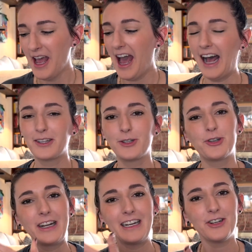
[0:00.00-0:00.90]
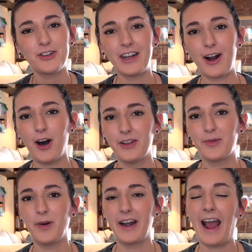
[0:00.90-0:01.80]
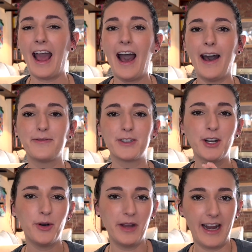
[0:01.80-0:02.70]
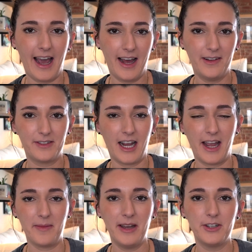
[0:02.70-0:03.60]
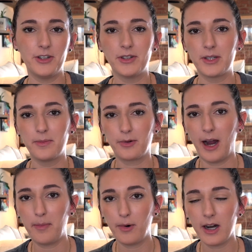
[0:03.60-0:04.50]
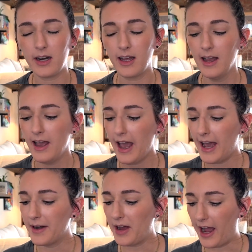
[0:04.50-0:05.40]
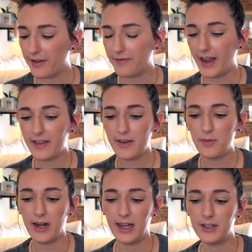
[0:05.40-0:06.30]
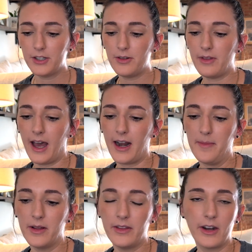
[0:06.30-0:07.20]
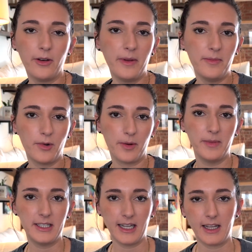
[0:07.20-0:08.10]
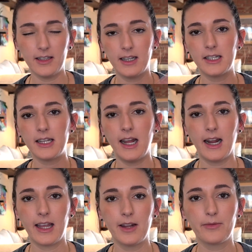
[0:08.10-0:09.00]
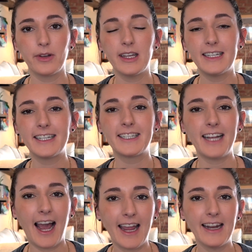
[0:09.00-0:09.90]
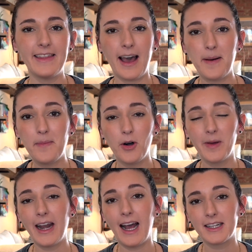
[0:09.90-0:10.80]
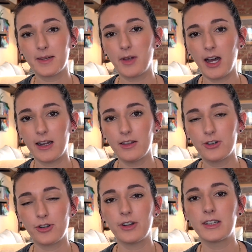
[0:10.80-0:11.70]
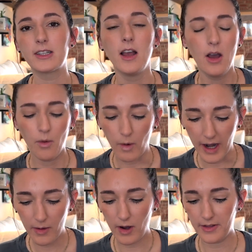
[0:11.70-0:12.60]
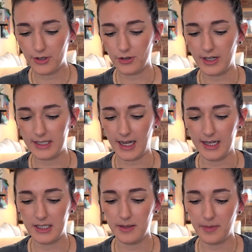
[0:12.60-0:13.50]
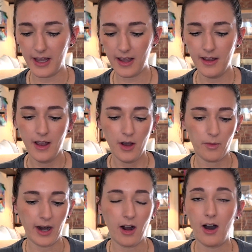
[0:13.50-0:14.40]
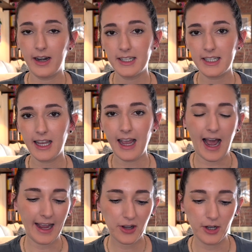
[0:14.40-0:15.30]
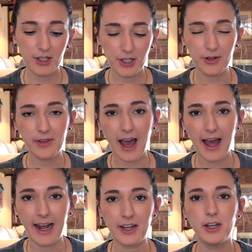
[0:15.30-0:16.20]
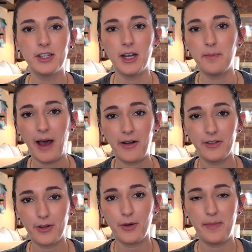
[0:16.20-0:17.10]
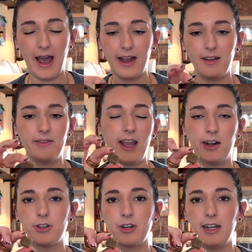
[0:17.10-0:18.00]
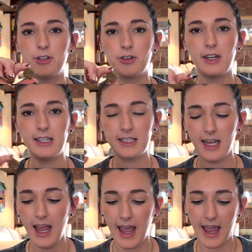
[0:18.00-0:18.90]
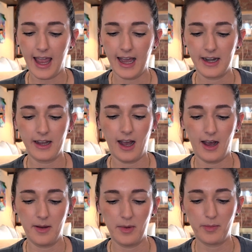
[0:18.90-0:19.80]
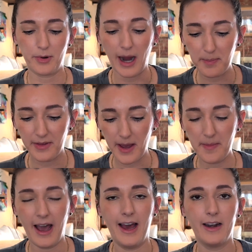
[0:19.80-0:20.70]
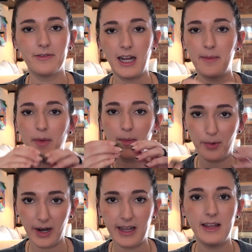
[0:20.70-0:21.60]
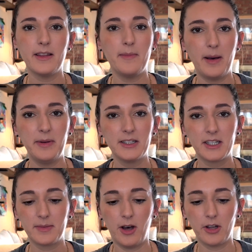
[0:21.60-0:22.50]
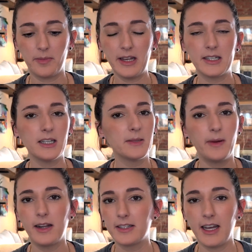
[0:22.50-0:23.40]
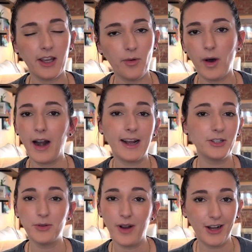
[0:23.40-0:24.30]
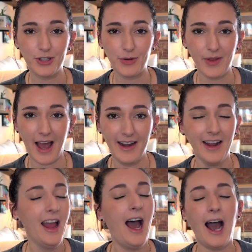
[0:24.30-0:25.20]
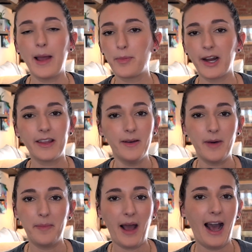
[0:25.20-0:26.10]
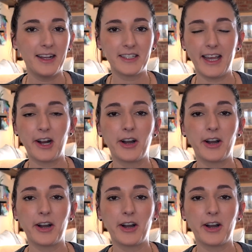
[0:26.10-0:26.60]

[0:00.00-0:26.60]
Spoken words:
as a training treat all in one. I have to go in ahead of time and do some prep work. And I find that when I do that, I'm a little bit more meticulous and I can really decide in that moment as I'm cutting the treats what I want the treat size to be. Where honestly, I could do that. I could dump out a little bag of the air-dried treats and prep them ahead of time by breaking them up into smaller pieces, but I'll tell you what, I do not do that. I break them up as they are